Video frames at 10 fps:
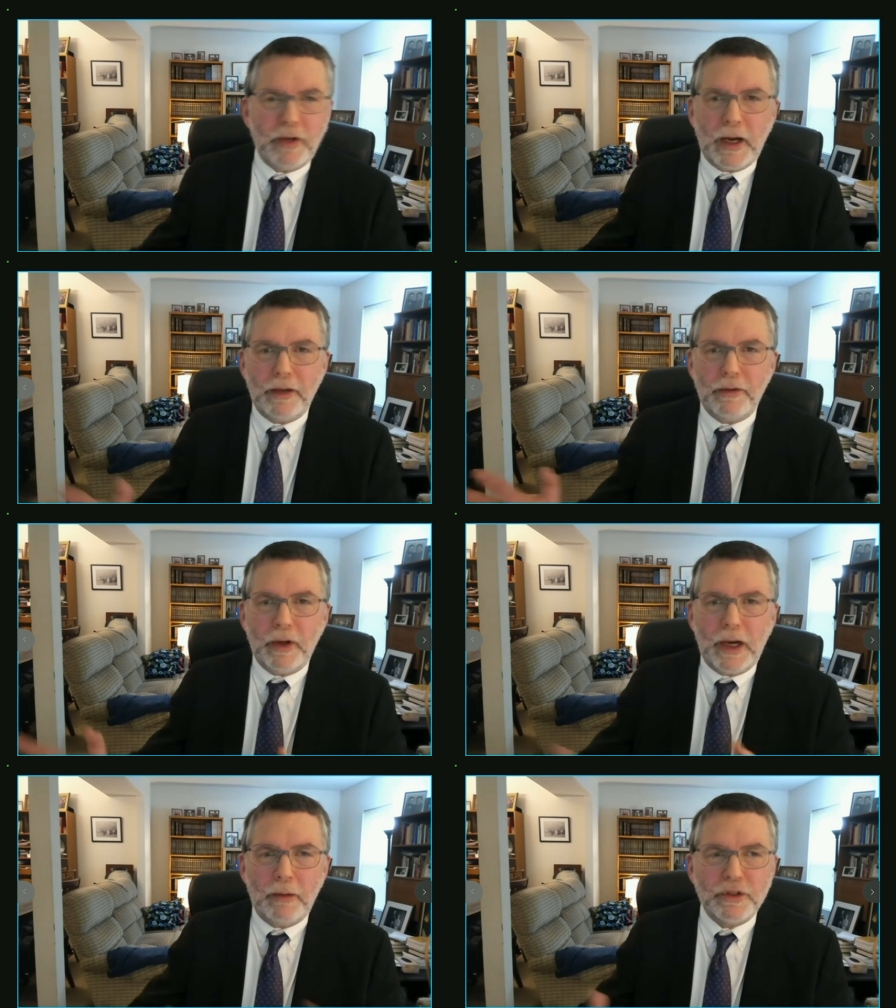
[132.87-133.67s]
I
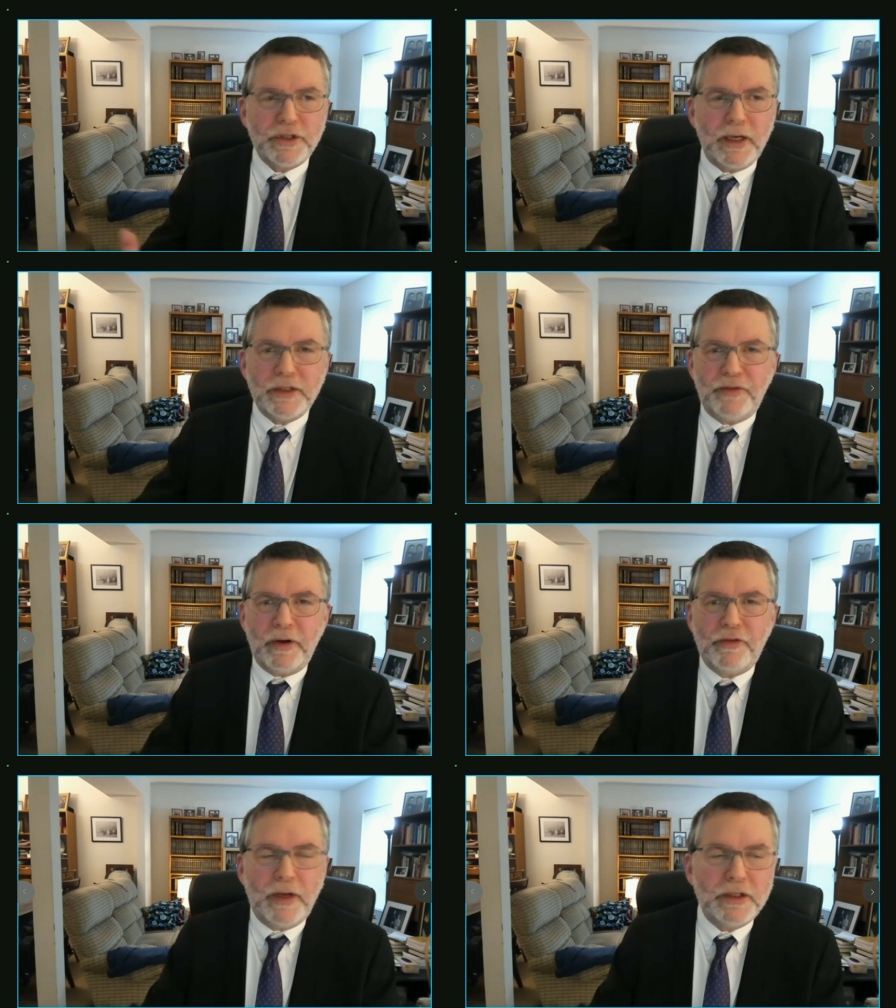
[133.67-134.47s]
would say it's fair
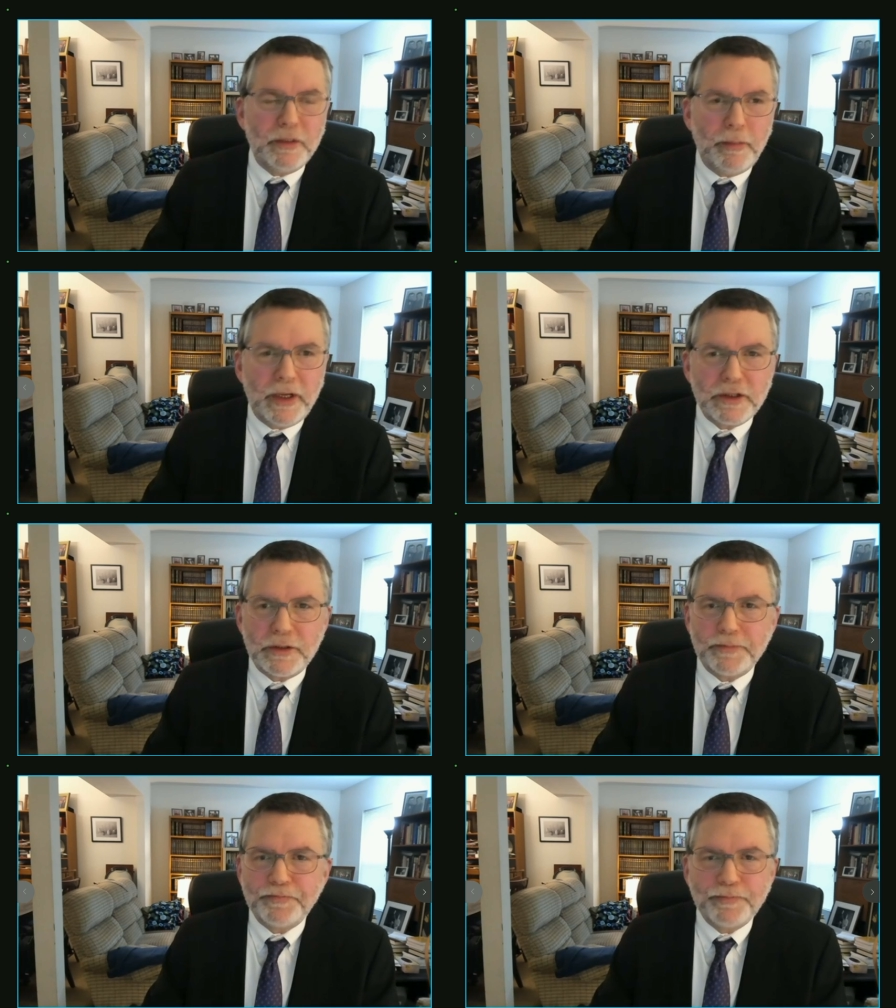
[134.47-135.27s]
to say it's a mix.